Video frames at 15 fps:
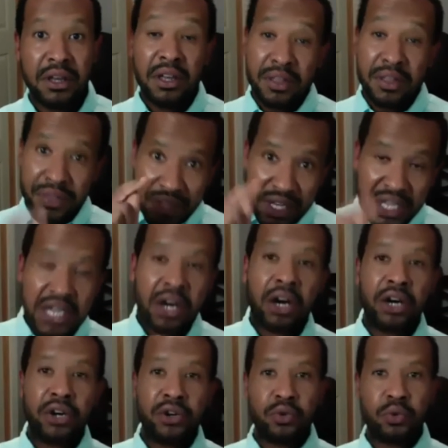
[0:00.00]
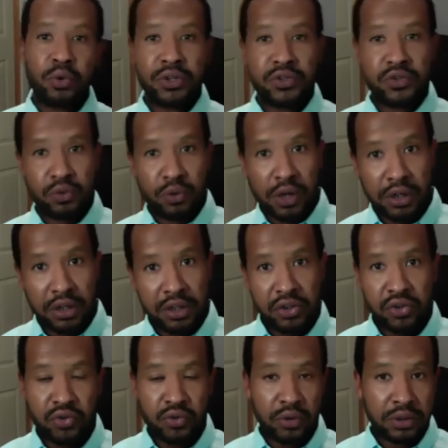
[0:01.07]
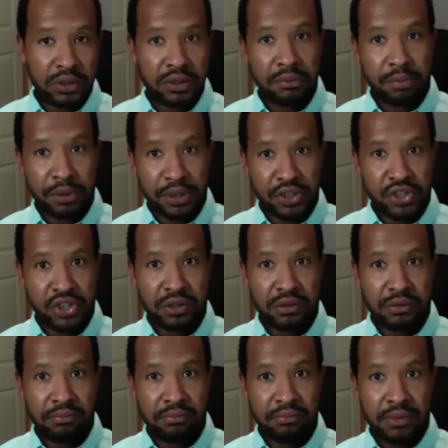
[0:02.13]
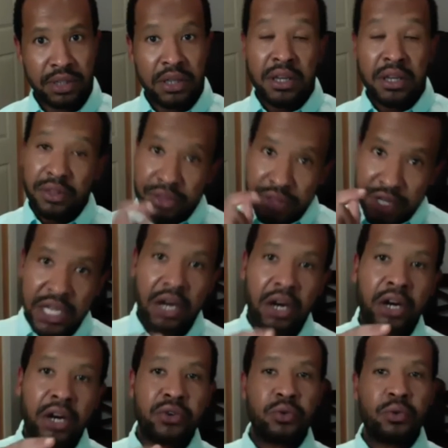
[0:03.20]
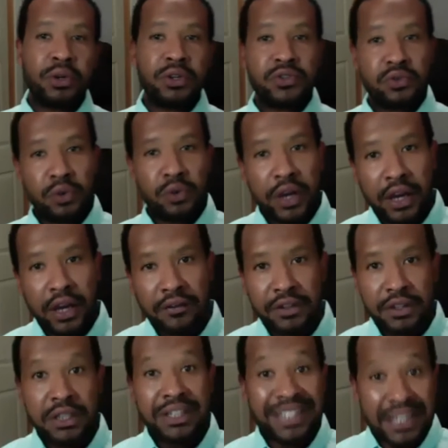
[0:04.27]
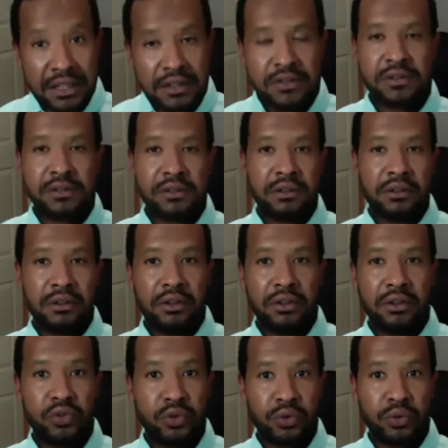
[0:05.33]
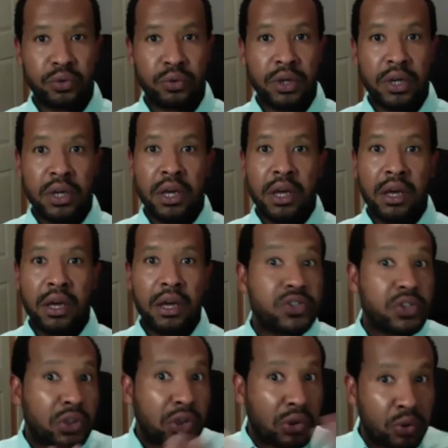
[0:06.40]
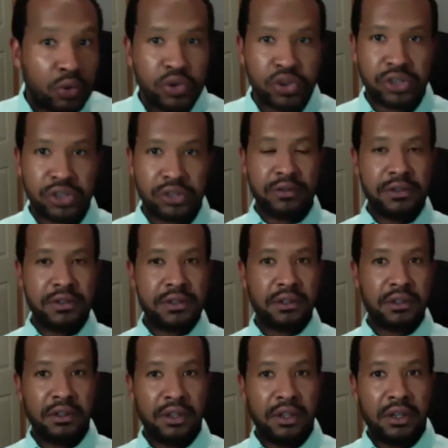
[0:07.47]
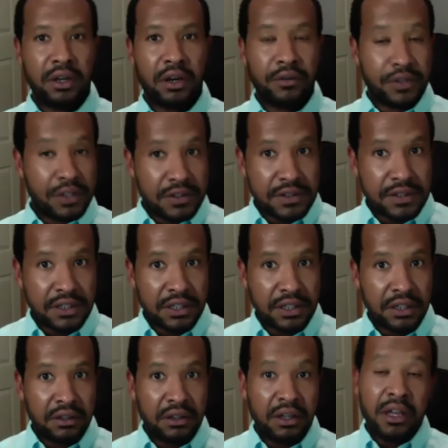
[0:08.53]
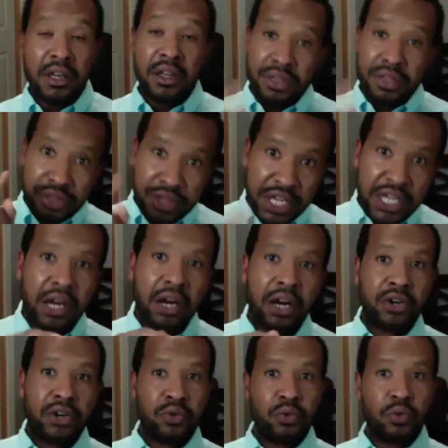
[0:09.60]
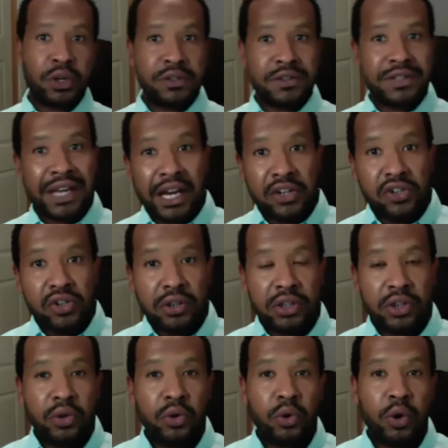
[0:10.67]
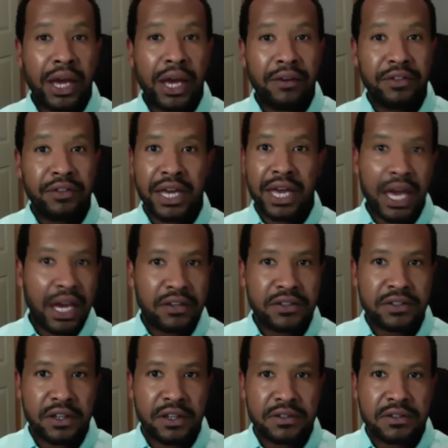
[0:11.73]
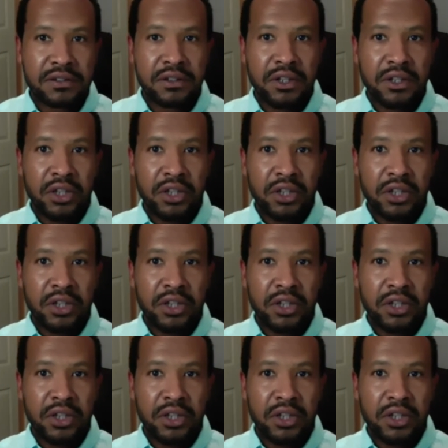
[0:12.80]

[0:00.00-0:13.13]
They are the ones who are controlling the budget. They are the ones who have the keys to solutions of the city. They are the ones actually who have the access